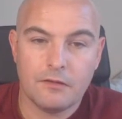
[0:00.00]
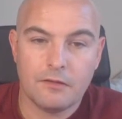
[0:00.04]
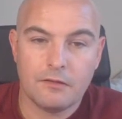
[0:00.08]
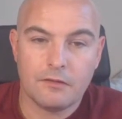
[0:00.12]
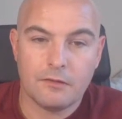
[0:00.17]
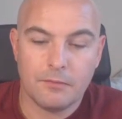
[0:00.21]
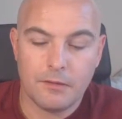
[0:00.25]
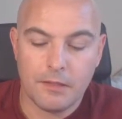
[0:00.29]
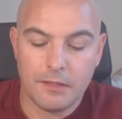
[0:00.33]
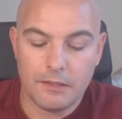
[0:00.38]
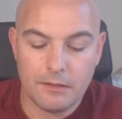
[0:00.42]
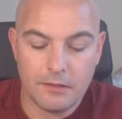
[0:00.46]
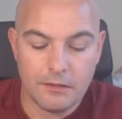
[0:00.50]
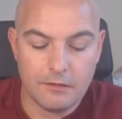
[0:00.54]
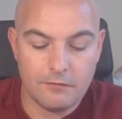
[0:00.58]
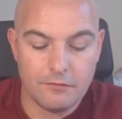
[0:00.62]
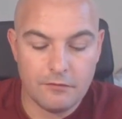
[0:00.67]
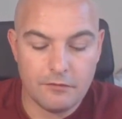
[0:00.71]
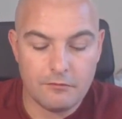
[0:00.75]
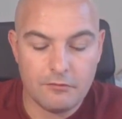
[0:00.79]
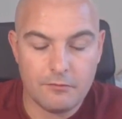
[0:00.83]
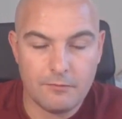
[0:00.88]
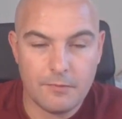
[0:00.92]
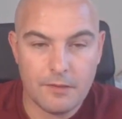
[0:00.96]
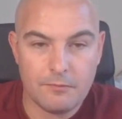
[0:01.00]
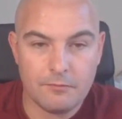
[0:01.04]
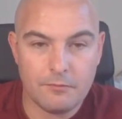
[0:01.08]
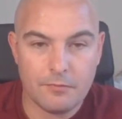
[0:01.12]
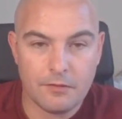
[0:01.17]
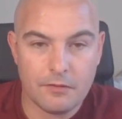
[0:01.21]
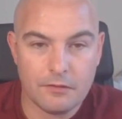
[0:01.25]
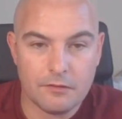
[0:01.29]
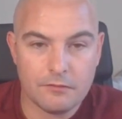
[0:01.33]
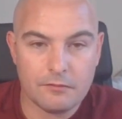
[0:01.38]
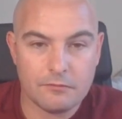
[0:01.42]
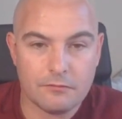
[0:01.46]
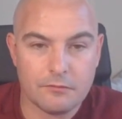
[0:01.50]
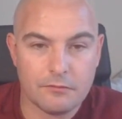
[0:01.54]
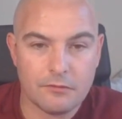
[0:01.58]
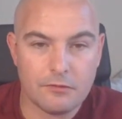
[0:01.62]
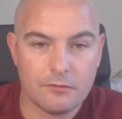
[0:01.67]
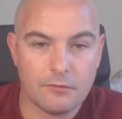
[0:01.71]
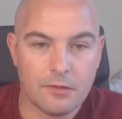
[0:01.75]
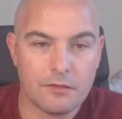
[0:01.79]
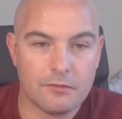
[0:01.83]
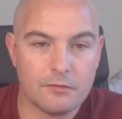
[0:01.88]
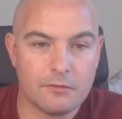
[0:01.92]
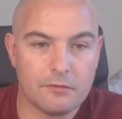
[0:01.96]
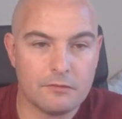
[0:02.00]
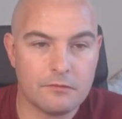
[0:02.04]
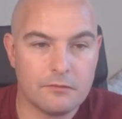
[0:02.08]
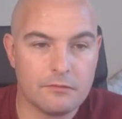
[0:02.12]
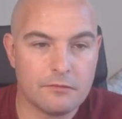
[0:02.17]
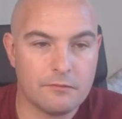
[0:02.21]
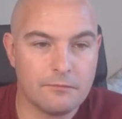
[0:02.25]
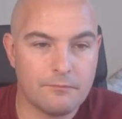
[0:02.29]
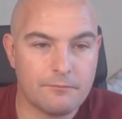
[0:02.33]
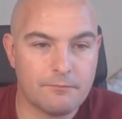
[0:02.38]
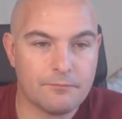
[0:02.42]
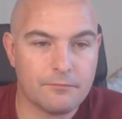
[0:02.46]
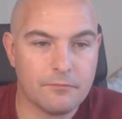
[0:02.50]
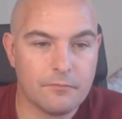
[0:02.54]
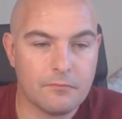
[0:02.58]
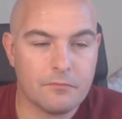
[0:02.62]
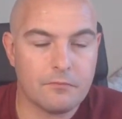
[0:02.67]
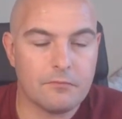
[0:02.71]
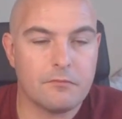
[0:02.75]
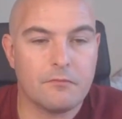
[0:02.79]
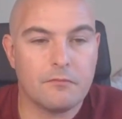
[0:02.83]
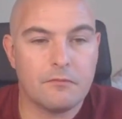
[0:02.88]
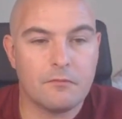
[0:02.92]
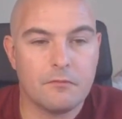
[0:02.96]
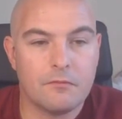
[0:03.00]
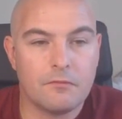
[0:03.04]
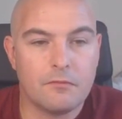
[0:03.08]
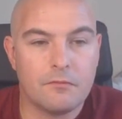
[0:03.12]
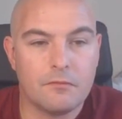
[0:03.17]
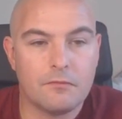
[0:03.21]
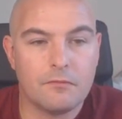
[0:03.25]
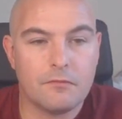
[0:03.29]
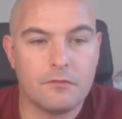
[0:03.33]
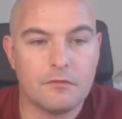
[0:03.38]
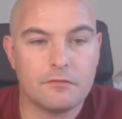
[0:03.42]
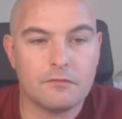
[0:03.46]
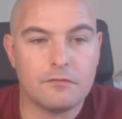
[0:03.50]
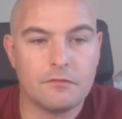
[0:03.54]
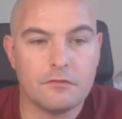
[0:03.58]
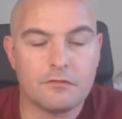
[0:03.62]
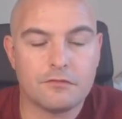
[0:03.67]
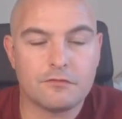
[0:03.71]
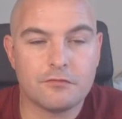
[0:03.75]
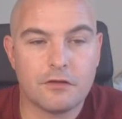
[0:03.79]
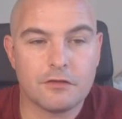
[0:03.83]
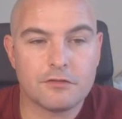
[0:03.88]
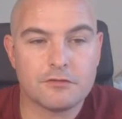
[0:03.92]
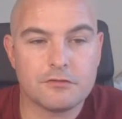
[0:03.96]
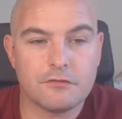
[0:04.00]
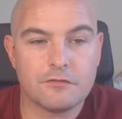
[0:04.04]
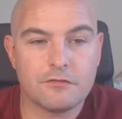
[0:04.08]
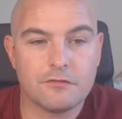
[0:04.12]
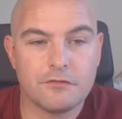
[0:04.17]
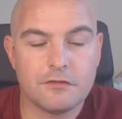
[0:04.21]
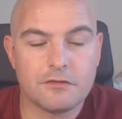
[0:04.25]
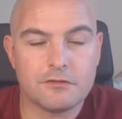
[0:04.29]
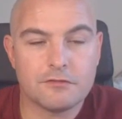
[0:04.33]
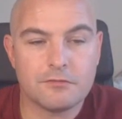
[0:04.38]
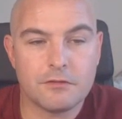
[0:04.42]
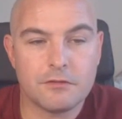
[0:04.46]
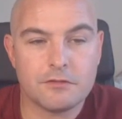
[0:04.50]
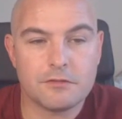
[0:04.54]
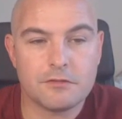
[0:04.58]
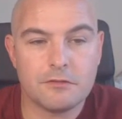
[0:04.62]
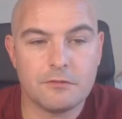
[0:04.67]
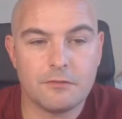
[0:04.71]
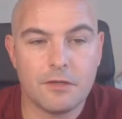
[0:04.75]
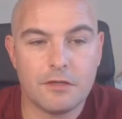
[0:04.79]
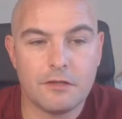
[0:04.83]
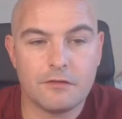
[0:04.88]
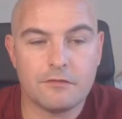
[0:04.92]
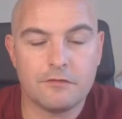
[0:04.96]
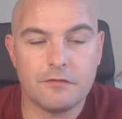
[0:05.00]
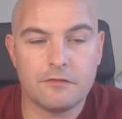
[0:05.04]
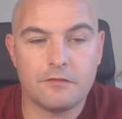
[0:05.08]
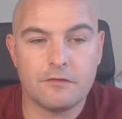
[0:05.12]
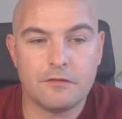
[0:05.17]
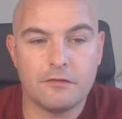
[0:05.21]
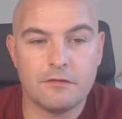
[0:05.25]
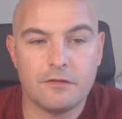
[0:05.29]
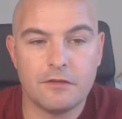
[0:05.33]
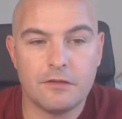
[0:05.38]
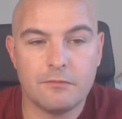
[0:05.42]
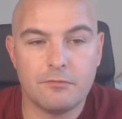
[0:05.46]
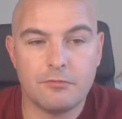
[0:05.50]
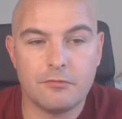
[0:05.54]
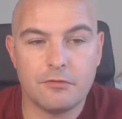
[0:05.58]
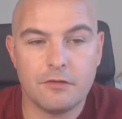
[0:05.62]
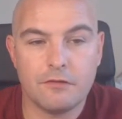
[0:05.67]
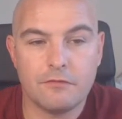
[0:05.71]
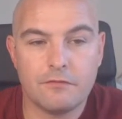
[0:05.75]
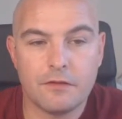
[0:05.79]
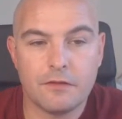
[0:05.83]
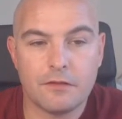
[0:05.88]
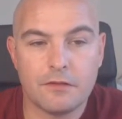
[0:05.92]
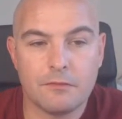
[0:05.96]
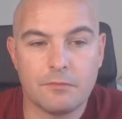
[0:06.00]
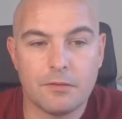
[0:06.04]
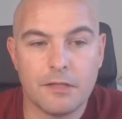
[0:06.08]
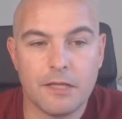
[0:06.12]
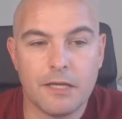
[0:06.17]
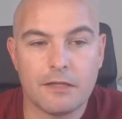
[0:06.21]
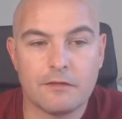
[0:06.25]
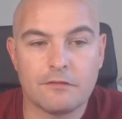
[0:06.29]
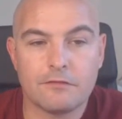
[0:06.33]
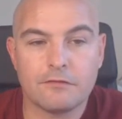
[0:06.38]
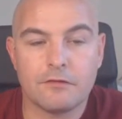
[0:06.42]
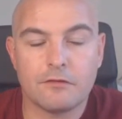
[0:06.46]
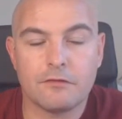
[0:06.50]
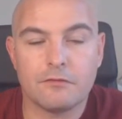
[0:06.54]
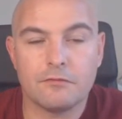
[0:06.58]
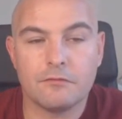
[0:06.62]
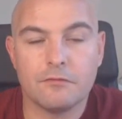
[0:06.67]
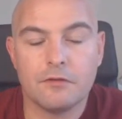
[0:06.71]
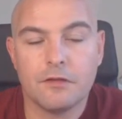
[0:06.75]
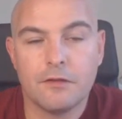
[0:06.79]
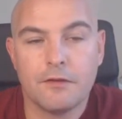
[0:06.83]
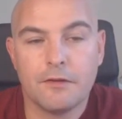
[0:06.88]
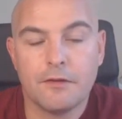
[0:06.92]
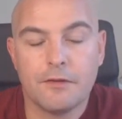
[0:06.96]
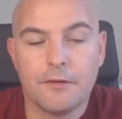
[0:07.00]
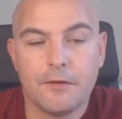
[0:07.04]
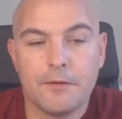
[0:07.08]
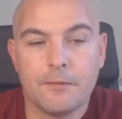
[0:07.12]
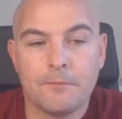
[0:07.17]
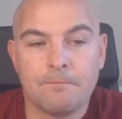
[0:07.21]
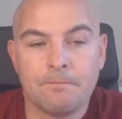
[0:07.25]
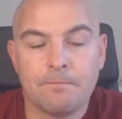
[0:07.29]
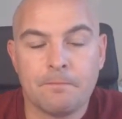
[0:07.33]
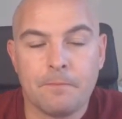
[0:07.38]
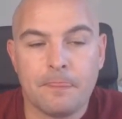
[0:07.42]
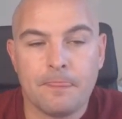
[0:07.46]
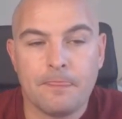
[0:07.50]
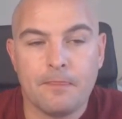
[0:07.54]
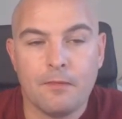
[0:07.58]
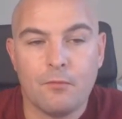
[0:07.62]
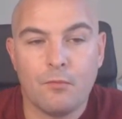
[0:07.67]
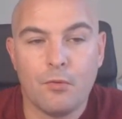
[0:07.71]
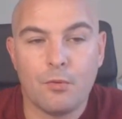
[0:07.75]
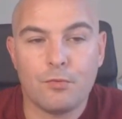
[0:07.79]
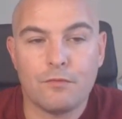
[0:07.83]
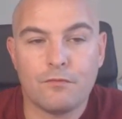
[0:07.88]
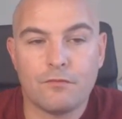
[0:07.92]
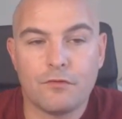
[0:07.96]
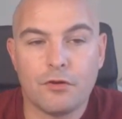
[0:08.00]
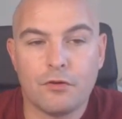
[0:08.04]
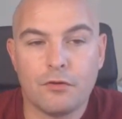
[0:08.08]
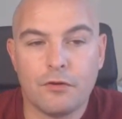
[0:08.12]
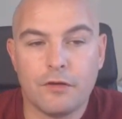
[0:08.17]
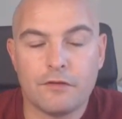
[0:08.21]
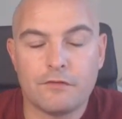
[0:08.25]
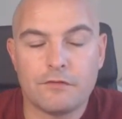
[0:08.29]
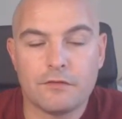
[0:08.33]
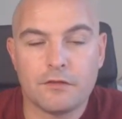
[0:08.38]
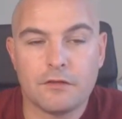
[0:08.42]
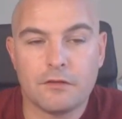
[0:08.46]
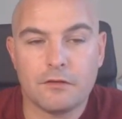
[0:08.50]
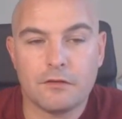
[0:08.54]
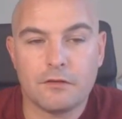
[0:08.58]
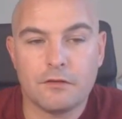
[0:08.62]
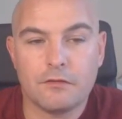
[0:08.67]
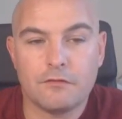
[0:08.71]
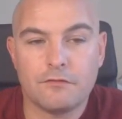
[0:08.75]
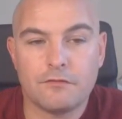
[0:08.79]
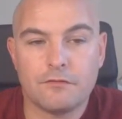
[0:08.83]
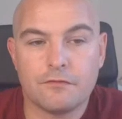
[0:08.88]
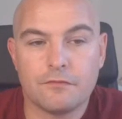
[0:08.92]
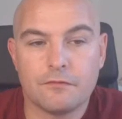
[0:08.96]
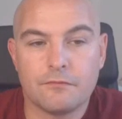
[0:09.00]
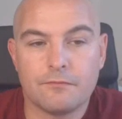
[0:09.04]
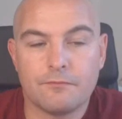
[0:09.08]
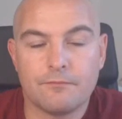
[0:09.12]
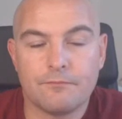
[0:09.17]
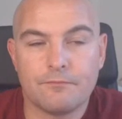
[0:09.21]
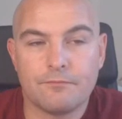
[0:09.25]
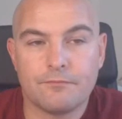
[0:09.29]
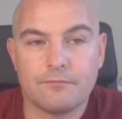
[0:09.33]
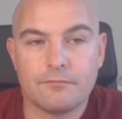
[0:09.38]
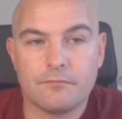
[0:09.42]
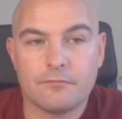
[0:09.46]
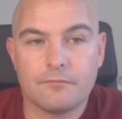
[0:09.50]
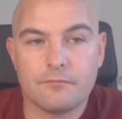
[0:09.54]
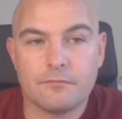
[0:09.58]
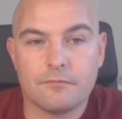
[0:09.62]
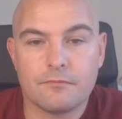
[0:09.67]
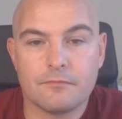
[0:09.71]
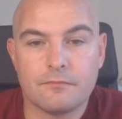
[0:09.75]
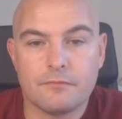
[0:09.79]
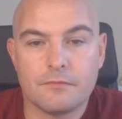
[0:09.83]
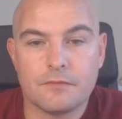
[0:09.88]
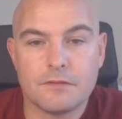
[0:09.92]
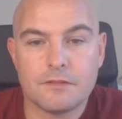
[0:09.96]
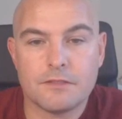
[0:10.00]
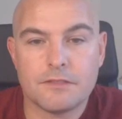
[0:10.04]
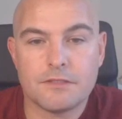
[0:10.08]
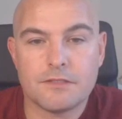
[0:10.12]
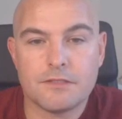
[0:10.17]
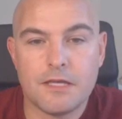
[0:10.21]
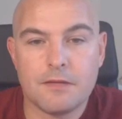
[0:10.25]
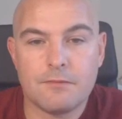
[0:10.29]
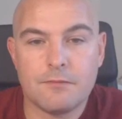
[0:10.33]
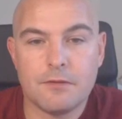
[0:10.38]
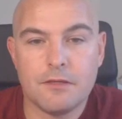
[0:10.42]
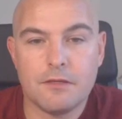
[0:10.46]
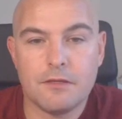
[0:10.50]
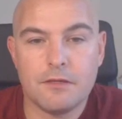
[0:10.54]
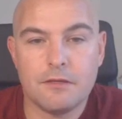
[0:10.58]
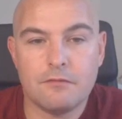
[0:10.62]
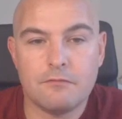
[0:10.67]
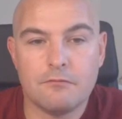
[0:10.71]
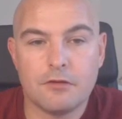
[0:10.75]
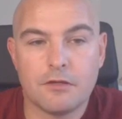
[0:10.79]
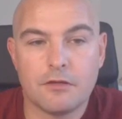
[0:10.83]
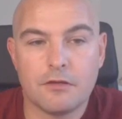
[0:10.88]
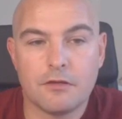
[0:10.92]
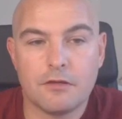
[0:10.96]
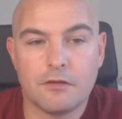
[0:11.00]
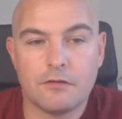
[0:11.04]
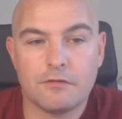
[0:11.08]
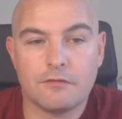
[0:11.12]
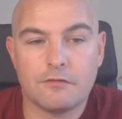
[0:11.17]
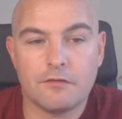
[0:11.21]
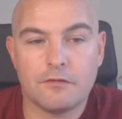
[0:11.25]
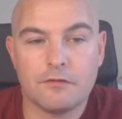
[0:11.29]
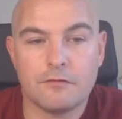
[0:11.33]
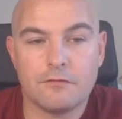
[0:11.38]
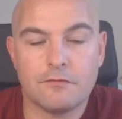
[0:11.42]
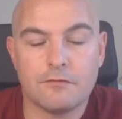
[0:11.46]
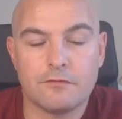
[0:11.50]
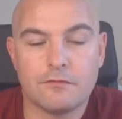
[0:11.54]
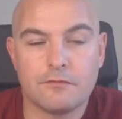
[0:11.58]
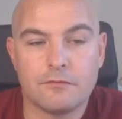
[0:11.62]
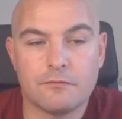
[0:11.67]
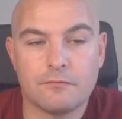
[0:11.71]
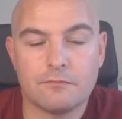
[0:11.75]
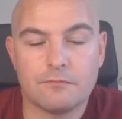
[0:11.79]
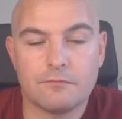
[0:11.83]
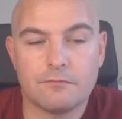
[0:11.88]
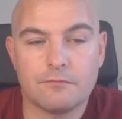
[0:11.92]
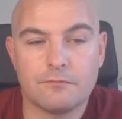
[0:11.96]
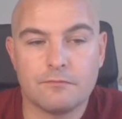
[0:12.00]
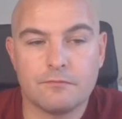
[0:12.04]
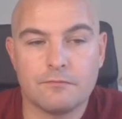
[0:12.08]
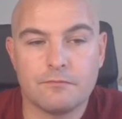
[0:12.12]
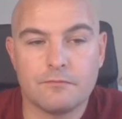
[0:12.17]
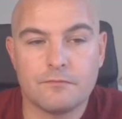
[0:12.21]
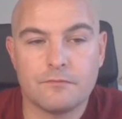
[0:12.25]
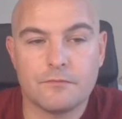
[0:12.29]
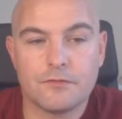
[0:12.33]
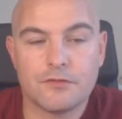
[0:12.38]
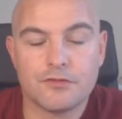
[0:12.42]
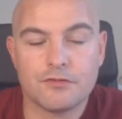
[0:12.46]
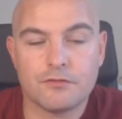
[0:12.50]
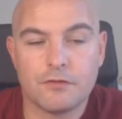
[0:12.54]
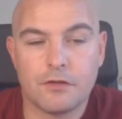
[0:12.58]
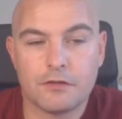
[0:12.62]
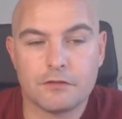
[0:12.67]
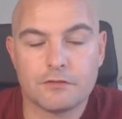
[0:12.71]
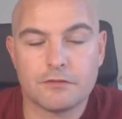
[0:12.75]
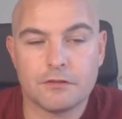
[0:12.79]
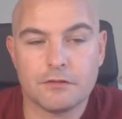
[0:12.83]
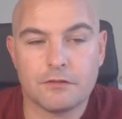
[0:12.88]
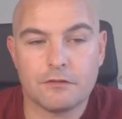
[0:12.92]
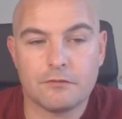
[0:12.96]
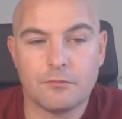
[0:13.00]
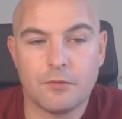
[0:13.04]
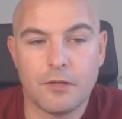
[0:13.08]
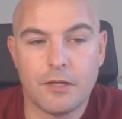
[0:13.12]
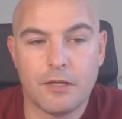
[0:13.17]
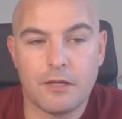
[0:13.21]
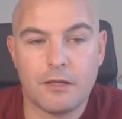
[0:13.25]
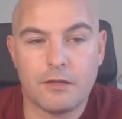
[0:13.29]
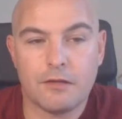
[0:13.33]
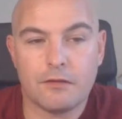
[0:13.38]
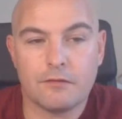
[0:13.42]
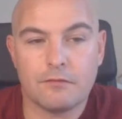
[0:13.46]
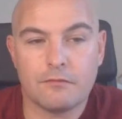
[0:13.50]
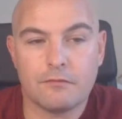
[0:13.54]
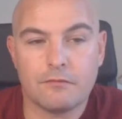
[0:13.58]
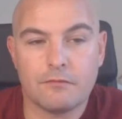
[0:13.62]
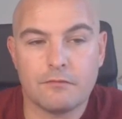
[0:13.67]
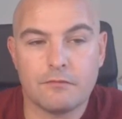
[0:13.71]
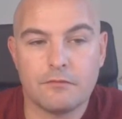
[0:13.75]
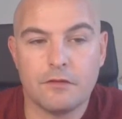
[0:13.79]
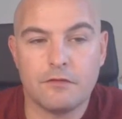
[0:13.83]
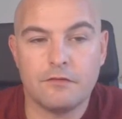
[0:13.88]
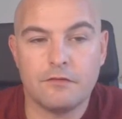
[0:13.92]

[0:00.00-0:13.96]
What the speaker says: the planning, if you remember, when I went, the structure of situational awareness is the debrief and the plan. So what we've got is a kind of semi-recursive structure where the